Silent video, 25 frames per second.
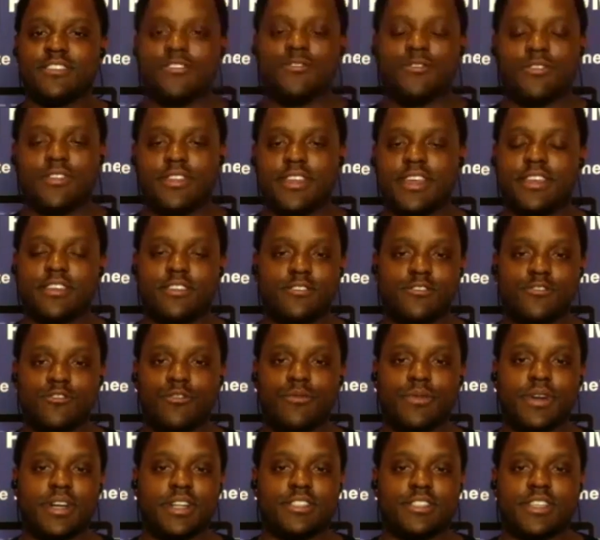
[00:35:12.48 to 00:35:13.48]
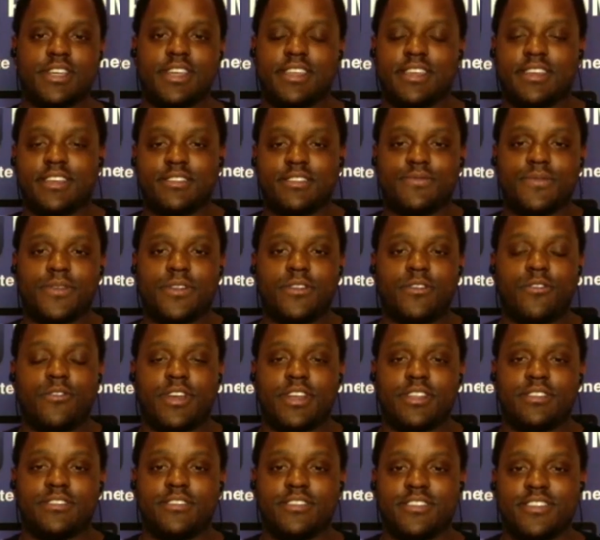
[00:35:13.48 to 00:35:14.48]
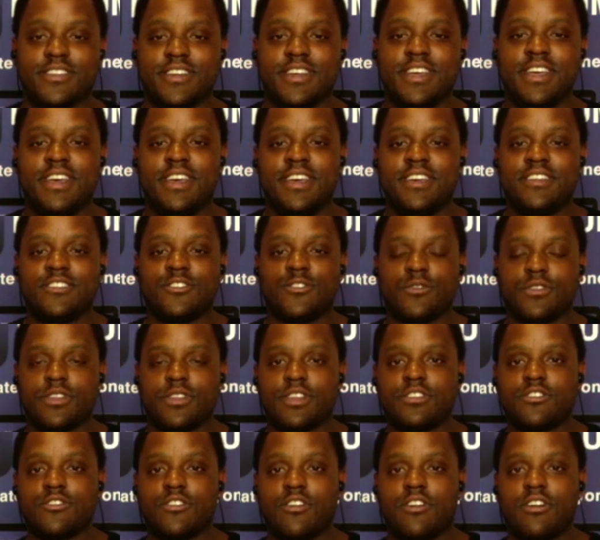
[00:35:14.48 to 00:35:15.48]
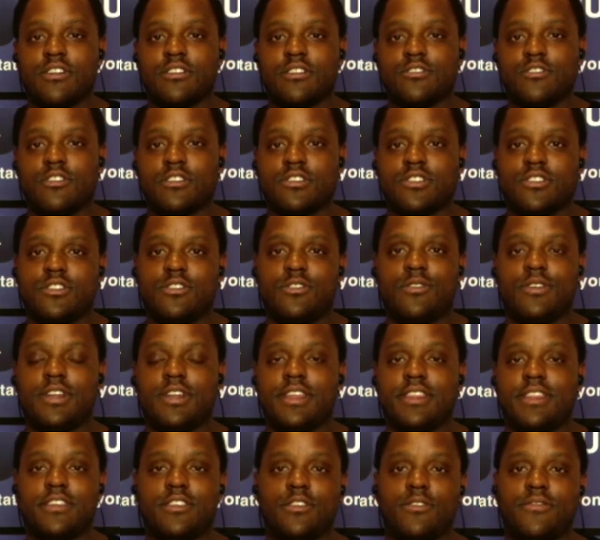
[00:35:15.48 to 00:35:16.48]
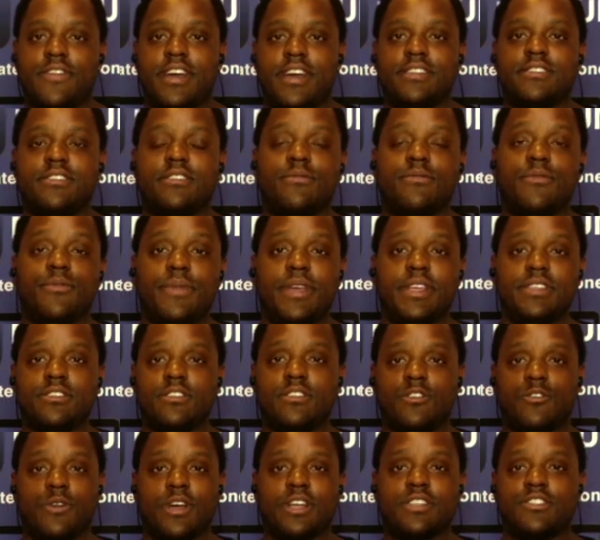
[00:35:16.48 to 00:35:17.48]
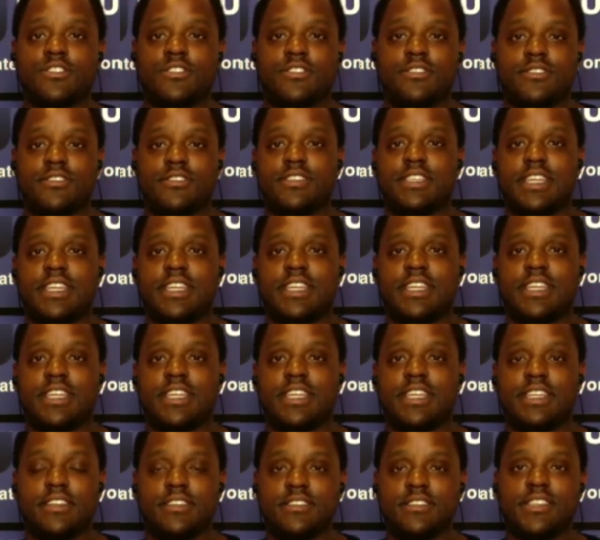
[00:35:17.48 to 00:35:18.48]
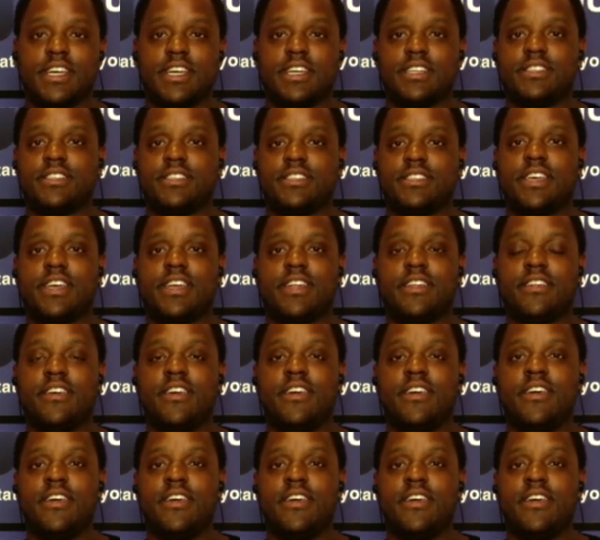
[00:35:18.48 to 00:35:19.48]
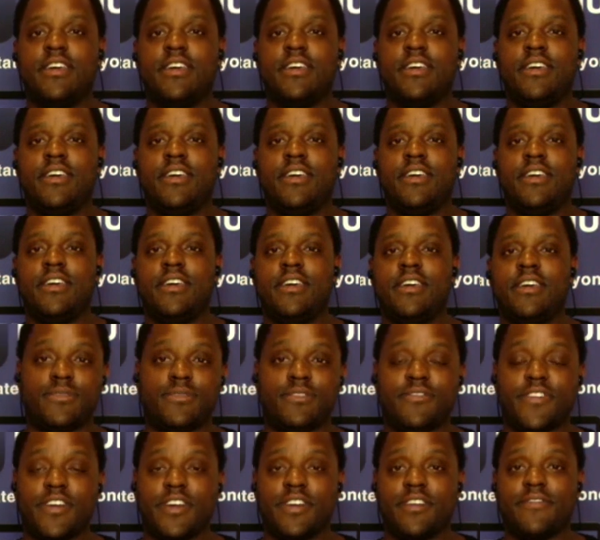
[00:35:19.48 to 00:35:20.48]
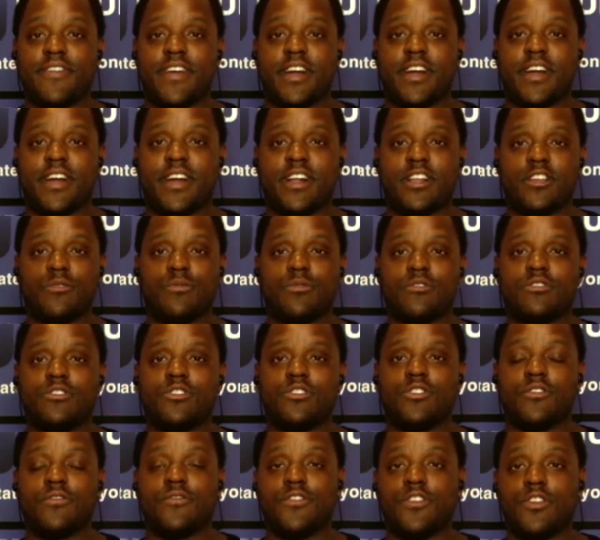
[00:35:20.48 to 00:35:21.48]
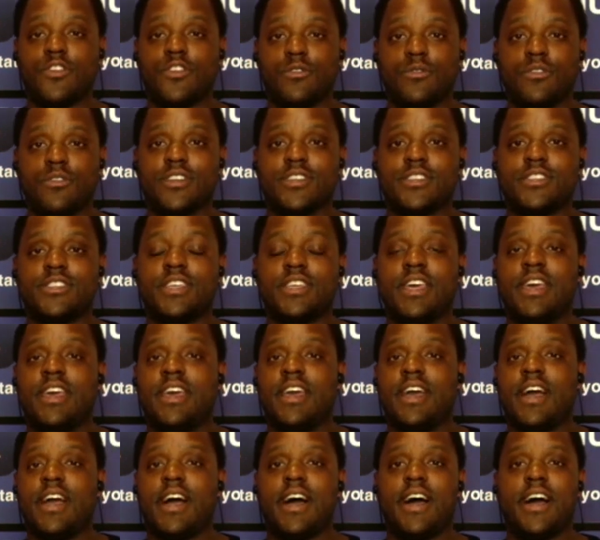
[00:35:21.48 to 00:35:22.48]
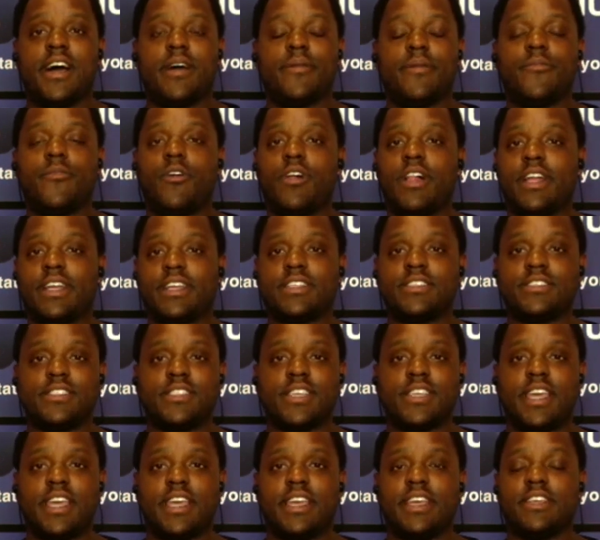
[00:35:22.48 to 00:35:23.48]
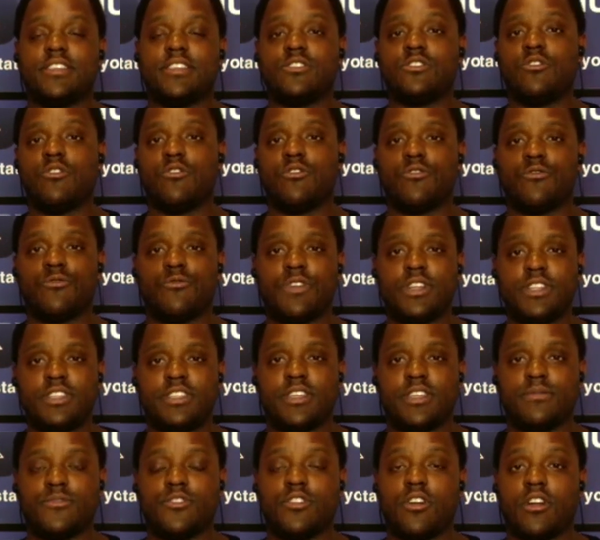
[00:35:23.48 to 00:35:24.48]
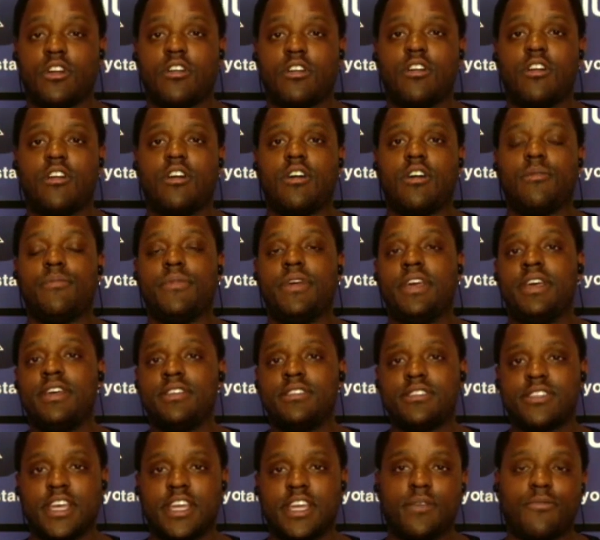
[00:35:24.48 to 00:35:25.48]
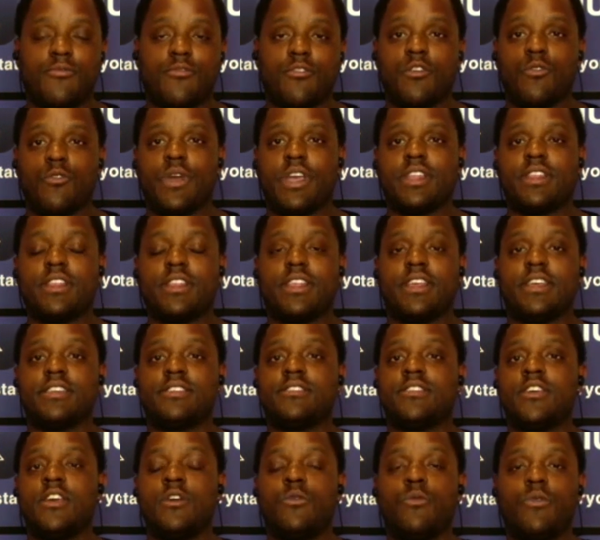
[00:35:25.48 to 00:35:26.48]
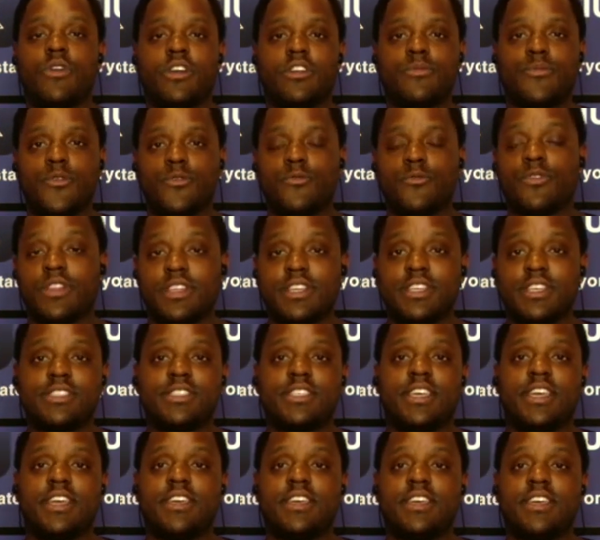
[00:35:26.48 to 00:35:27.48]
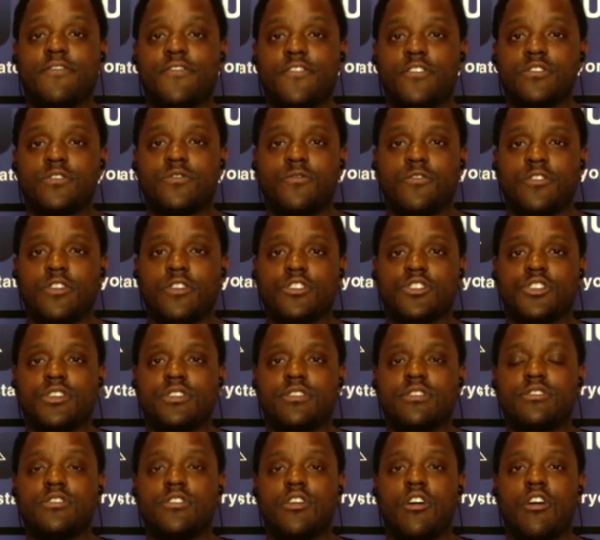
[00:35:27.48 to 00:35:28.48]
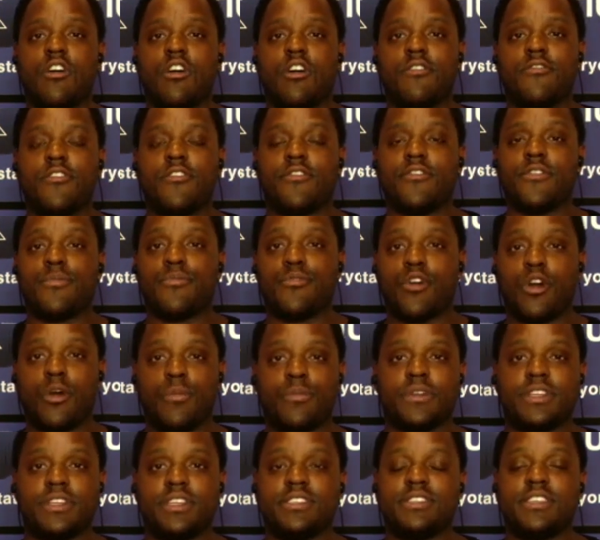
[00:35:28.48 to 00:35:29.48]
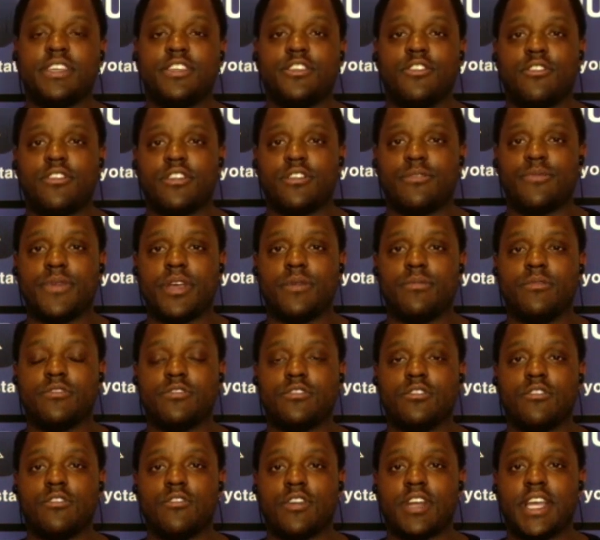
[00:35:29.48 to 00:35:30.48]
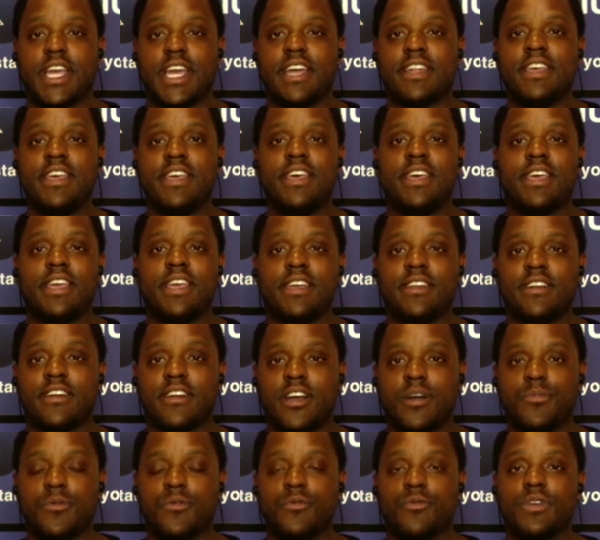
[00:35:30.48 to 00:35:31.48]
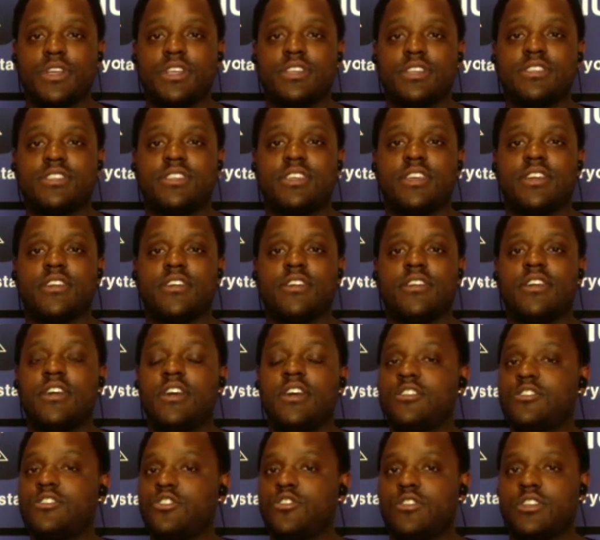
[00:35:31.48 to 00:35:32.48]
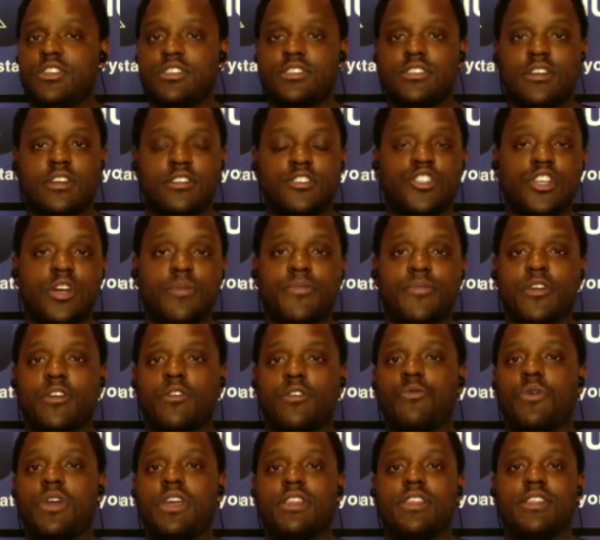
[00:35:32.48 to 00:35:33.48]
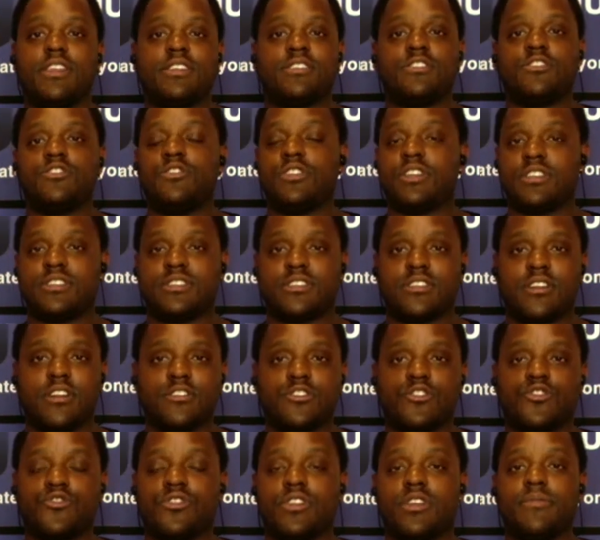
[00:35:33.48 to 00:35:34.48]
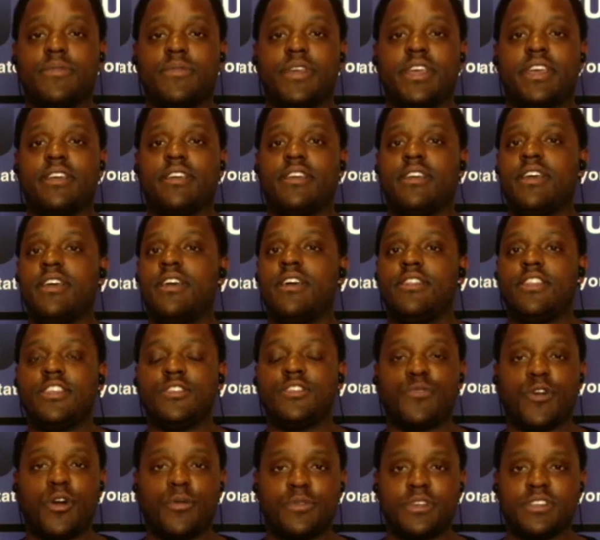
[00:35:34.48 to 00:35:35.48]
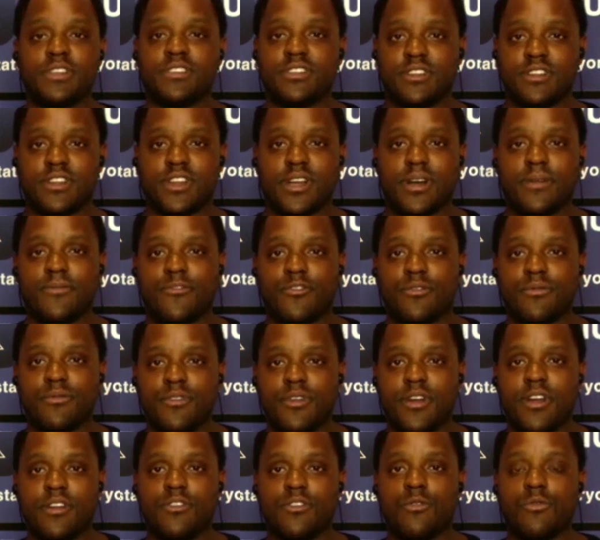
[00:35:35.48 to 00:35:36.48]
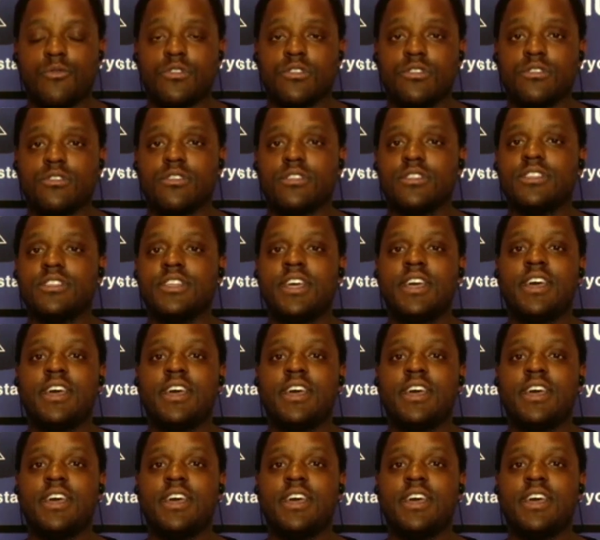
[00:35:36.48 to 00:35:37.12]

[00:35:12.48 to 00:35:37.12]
though. Thank you so much. I think it's been great to really talk to you, and I think you've had some amazing questions and insights, and I really hope this has been very valuable to your viewers. All I can say is go to REITIUM.com, sign up for our wait list. We're going to be releasing the first versions of the properties that you're going to be able to look at in a couple of weeks here, so you can start jumping on wait lists. You can start dreaming. These properties are going to come from around the world.